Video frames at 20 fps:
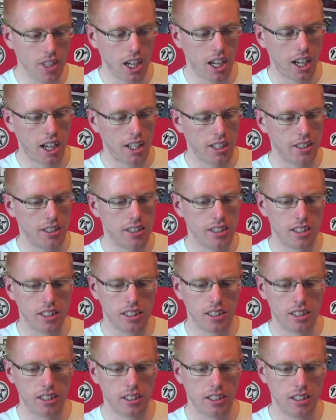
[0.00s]
And
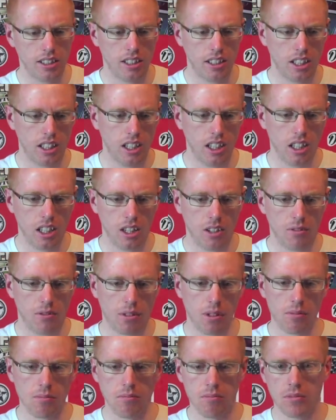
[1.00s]

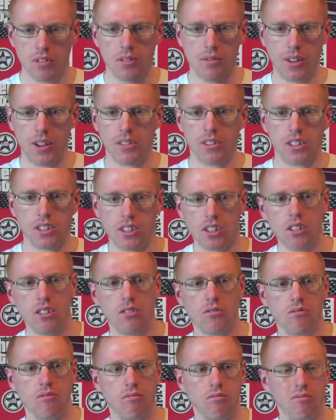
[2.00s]
from the very start,
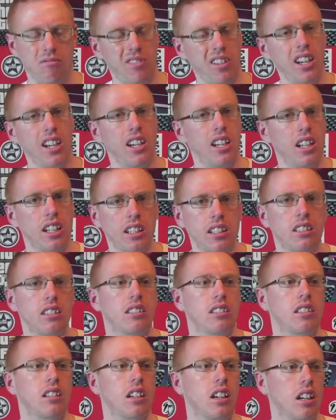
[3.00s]
really,
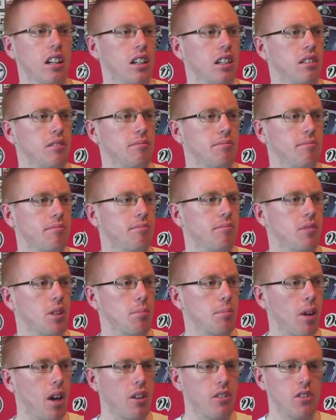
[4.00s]
the
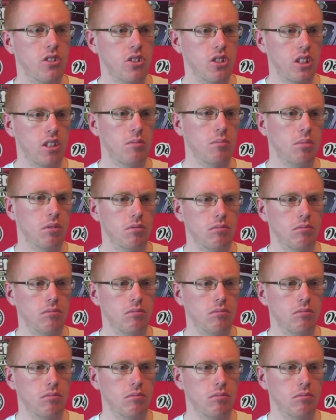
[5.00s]
pirate ship